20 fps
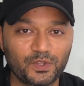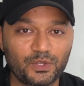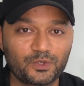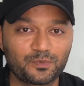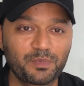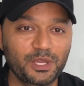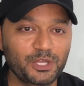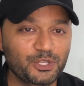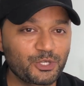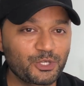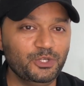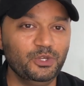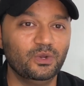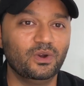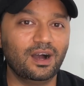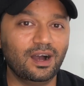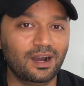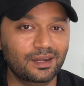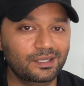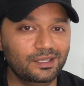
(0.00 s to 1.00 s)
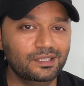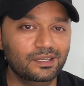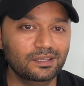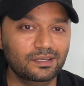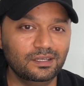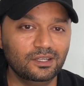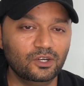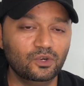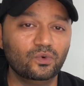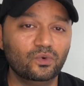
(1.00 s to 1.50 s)
Make sure your
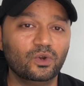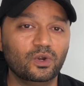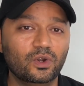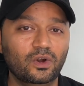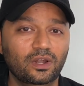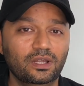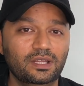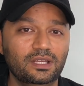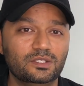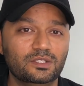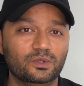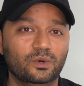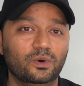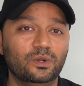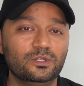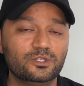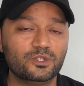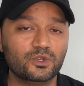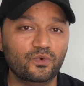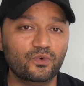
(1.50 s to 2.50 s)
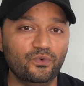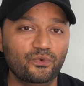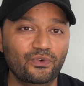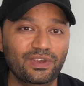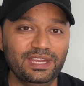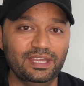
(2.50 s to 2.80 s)
article overall is also very